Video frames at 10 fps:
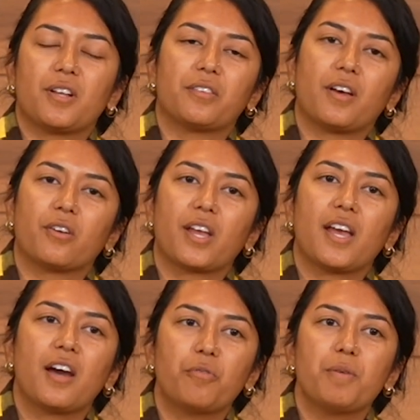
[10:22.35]
I thought, OK,
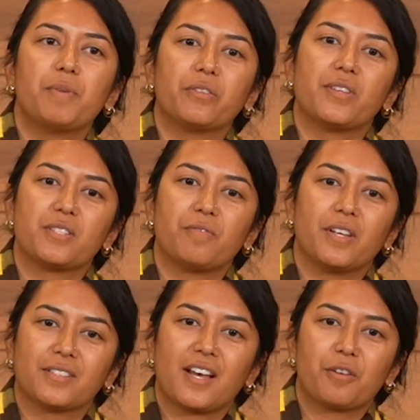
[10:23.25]
how do we build this
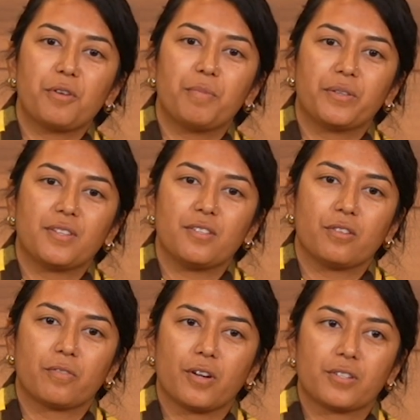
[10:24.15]
field? How do we build this
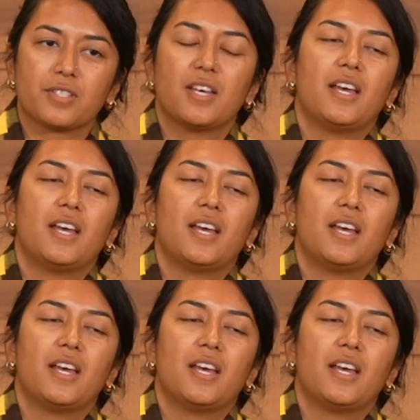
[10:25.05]
universe?